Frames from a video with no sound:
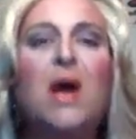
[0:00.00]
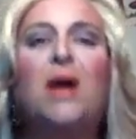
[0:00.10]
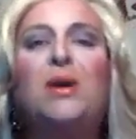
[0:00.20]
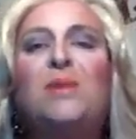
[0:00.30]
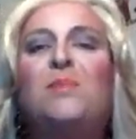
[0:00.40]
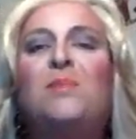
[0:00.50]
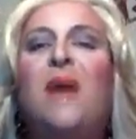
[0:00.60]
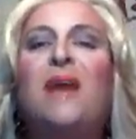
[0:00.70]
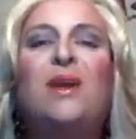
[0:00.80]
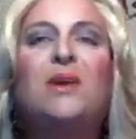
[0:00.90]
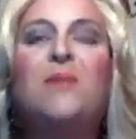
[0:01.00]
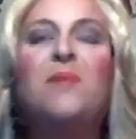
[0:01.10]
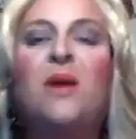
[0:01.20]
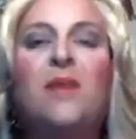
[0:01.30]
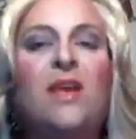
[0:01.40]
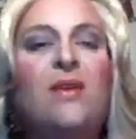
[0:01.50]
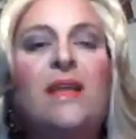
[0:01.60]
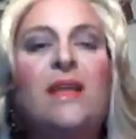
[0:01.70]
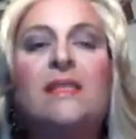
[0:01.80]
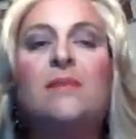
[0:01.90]
A good backyard barbecue
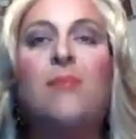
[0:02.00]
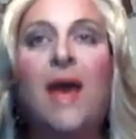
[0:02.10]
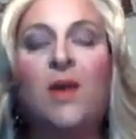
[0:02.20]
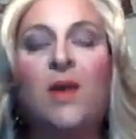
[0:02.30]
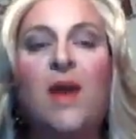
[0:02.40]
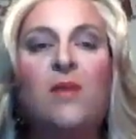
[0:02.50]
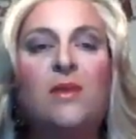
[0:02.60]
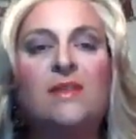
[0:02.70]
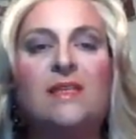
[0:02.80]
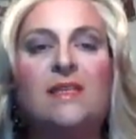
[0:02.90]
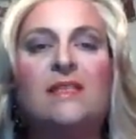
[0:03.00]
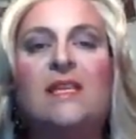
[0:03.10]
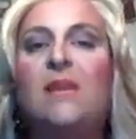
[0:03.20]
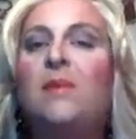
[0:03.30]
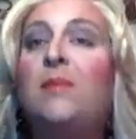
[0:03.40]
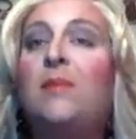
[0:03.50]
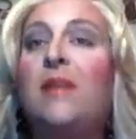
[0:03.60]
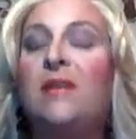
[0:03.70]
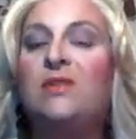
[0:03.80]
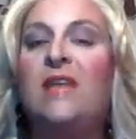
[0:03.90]
needs some background music to keep people
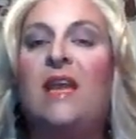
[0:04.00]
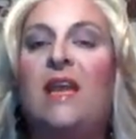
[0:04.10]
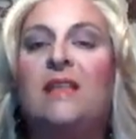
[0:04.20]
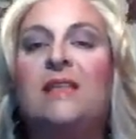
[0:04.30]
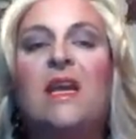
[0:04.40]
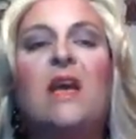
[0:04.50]
entertained.